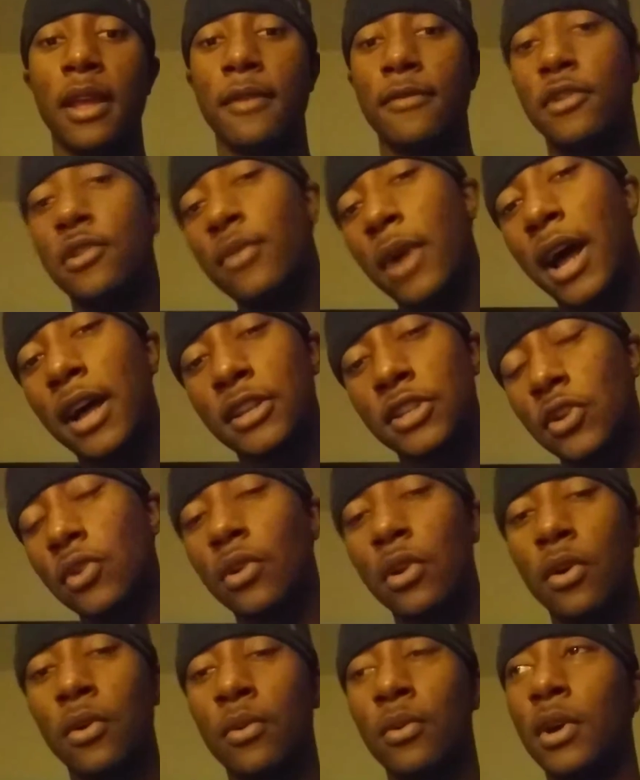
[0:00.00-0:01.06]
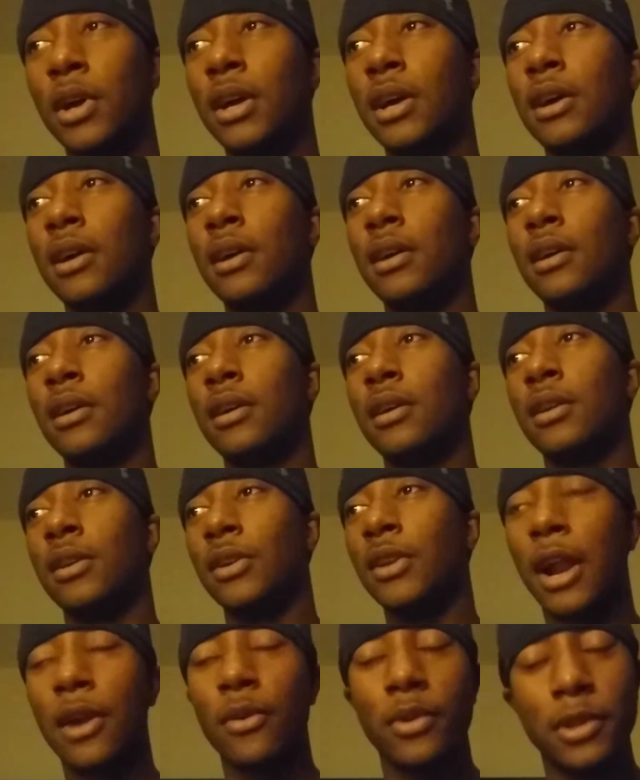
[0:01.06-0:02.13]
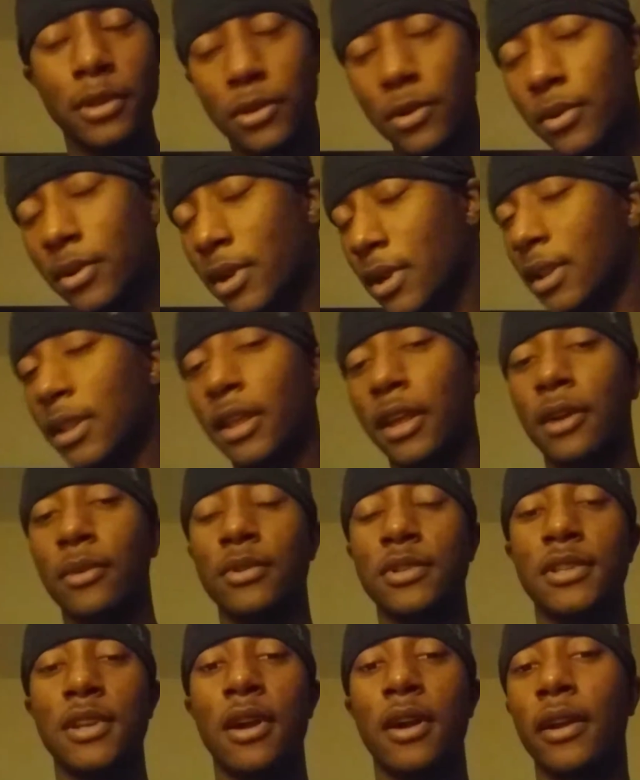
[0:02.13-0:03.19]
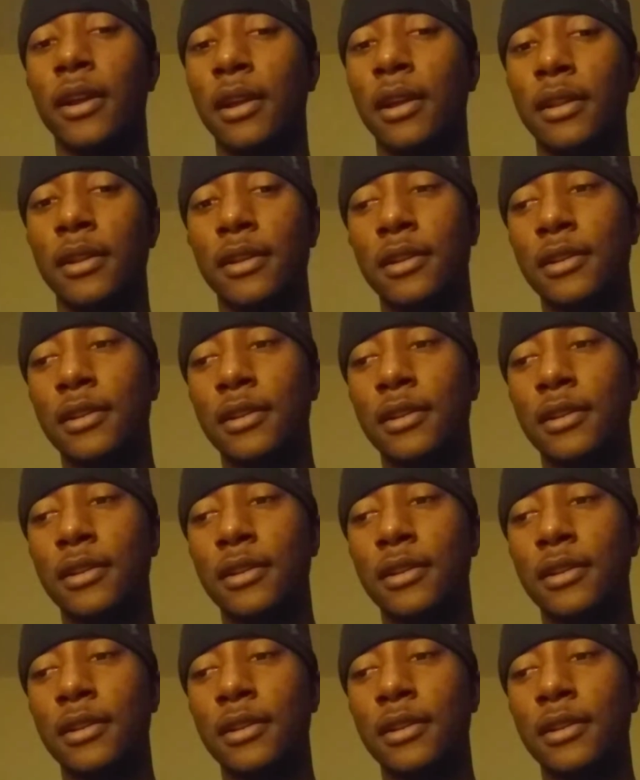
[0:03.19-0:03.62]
If you ride solo, you're not really doing anything with C.R England.